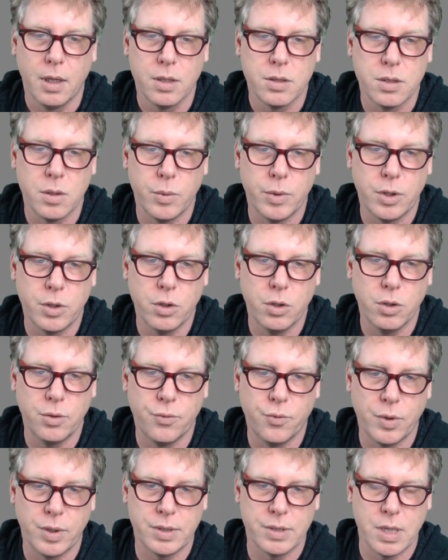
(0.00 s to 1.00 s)
So we could,
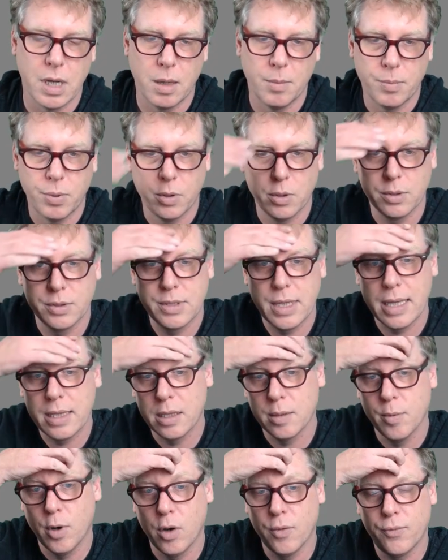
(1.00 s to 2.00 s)
for example, take
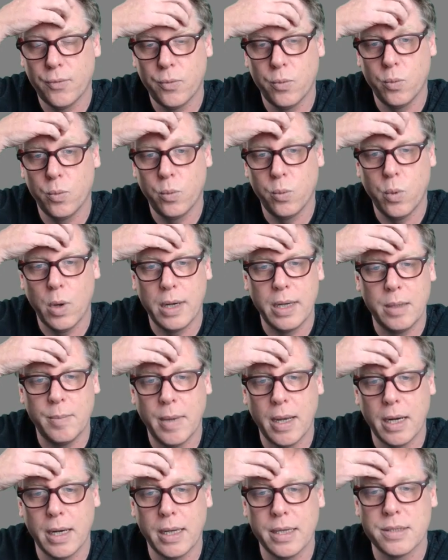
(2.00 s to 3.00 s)
them off one
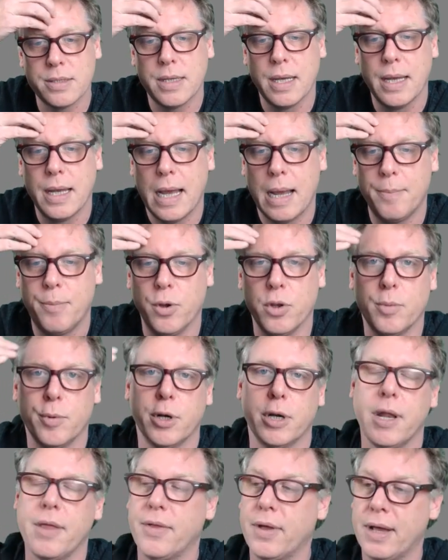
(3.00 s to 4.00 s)
email list and put them
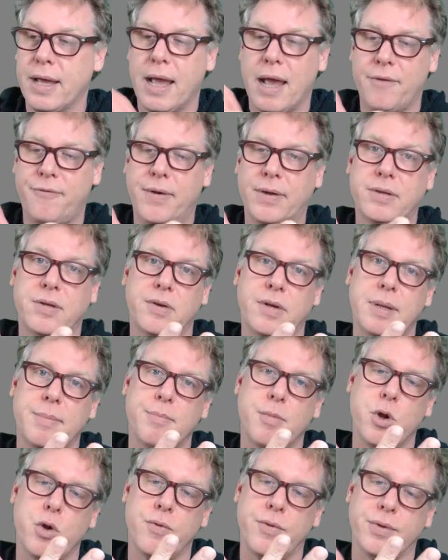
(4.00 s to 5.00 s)
on another, effectively
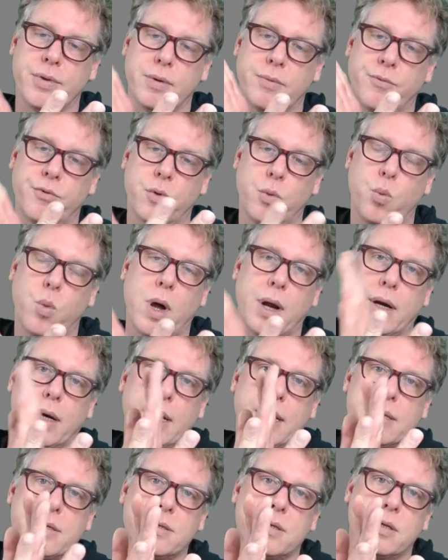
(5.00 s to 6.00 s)
moving them from one
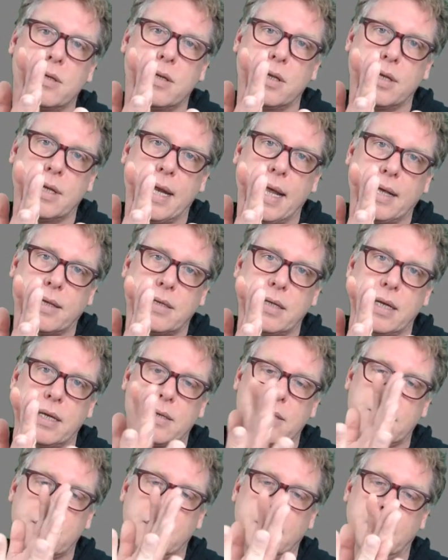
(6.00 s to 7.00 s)
list to the next
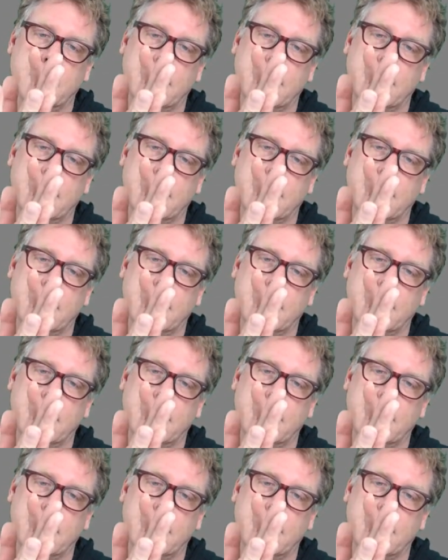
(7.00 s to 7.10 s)
list